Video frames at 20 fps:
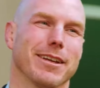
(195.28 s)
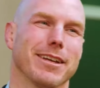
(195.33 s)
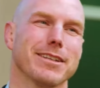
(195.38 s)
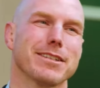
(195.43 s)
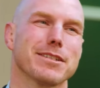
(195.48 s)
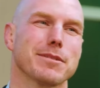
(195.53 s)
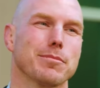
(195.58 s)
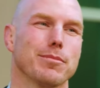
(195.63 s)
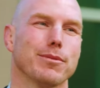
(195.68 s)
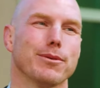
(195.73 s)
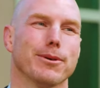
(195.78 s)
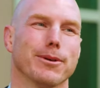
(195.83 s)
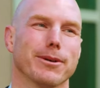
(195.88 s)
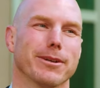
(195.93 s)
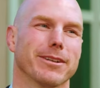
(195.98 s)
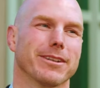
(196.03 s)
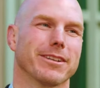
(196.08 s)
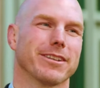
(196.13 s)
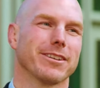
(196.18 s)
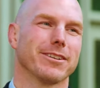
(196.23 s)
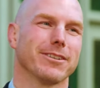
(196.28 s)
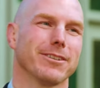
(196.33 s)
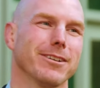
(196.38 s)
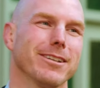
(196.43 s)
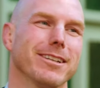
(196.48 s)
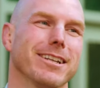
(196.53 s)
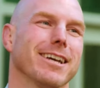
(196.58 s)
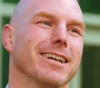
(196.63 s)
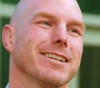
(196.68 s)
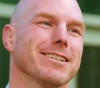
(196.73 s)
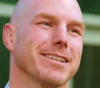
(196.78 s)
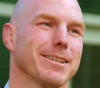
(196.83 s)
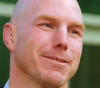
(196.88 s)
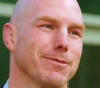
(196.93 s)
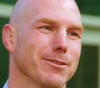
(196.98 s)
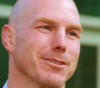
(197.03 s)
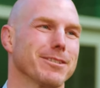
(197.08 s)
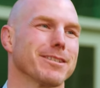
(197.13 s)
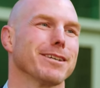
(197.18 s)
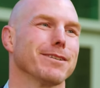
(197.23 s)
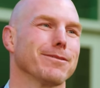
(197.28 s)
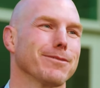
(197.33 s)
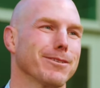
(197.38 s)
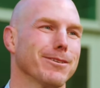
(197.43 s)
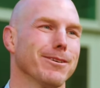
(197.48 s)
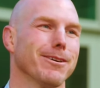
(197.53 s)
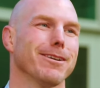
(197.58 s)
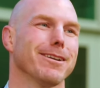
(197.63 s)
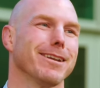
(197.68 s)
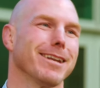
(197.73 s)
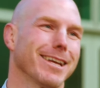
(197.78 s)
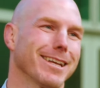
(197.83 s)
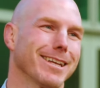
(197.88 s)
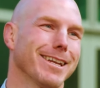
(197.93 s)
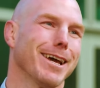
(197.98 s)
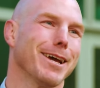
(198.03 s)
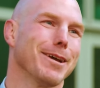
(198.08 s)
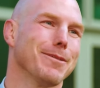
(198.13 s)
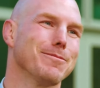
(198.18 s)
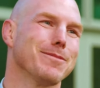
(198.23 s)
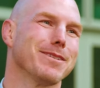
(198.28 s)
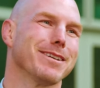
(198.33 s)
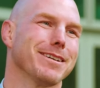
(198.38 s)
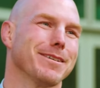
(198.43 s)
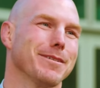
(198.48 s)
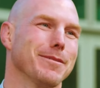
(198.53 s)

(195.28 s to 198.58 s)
In sport, you're not allowed to give yourself your own nickname.